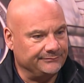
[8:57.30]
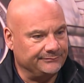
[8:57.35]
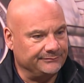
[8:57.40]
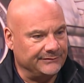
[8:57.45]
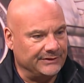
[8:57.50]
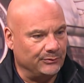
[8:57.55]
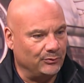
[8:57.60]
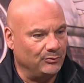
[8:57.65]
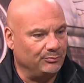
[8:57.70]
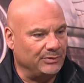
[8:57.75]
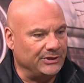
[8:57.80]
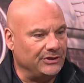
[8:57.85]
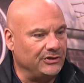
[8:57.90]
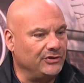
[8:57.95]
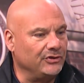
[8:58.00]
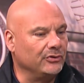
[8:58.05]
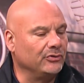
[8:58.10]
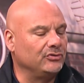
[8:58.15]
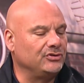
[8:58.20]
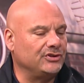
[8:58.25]
it would be
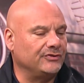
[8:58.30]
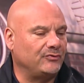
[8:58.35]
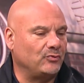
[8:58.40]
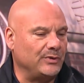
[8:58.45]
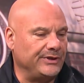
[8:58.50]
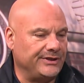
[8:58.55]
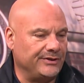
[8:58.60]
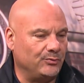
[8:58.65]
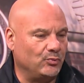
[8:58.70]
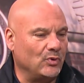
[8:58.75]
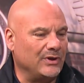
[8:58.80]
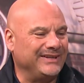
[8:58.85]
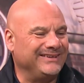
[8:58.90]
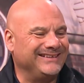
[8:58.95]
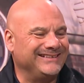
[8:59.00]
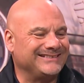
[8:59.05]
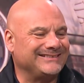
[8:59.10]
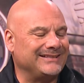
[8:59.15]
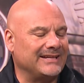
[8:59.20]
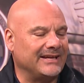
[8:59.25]
huge if we could win
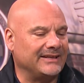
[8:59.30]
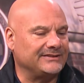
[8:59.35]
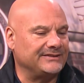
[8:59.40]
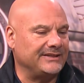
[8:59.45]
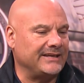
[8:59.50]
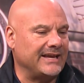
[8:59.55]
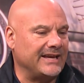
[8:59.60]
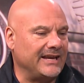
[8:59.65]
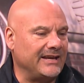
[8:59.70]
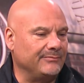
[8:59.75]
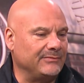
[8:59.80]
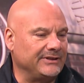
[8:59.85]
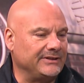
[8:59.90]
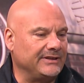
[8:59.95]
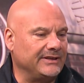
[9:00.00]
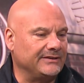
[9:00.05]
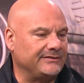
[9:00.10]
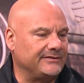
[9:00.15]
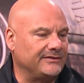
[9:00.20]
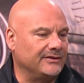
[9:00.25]
this next game and
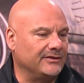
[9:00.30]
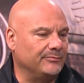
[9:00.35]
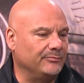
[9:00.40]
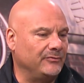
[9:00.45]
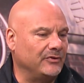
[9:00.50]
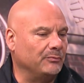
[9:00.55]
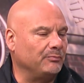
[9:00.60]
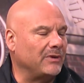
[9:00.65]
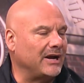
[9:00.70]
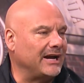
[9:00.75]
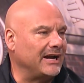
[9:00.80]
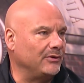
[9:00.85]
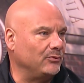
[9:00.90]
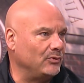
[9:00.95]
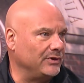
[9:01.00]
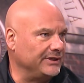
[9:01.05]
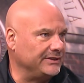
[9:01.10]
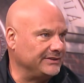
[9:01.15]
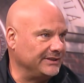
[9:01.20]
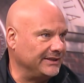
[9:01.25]
get the bye
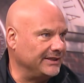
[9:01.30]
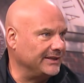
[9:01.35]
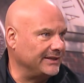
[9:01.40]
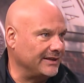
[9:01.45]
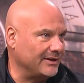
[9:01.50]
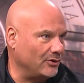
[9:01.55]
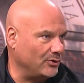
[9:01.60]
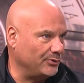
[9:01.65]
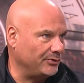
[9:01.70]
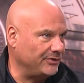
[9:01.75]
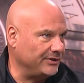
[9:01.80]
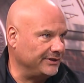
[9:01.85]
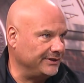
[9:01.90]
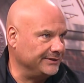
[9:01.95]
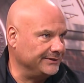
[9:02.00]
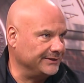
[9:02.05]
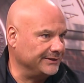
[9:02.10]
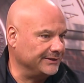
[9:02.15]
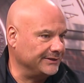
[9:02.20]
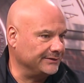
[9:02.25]
week to get healthy.
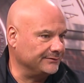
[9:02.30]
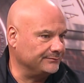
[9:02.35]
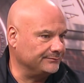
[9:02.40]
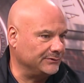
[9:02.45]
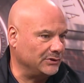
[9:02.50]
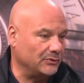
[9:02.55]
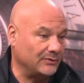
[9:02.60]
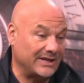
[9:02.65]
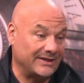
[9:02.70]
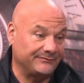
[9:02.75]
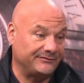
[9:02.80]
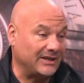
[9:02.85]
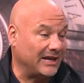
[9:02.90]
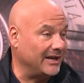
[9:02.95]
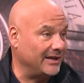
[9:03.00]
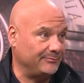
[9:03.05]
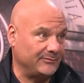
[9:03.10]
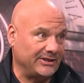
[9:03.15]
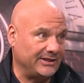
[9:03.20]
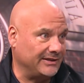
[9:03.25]
We don't have
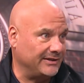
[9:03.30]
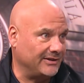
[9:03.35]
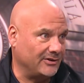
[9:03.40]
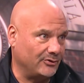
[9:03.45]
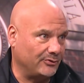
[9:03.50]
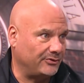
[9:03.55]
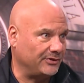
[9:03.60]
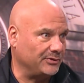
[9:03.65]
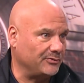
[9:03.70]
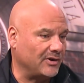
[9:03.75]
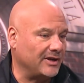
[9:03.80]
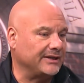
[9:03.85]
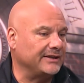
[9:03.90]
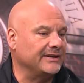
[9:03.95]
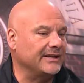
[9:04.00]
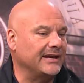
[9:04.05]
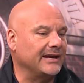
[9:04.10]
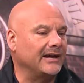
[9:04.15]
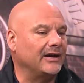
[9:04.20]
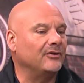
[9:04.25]
time to get healthy right
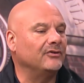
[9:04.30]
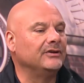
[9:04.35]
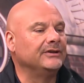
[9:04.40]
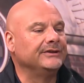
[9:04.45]
now.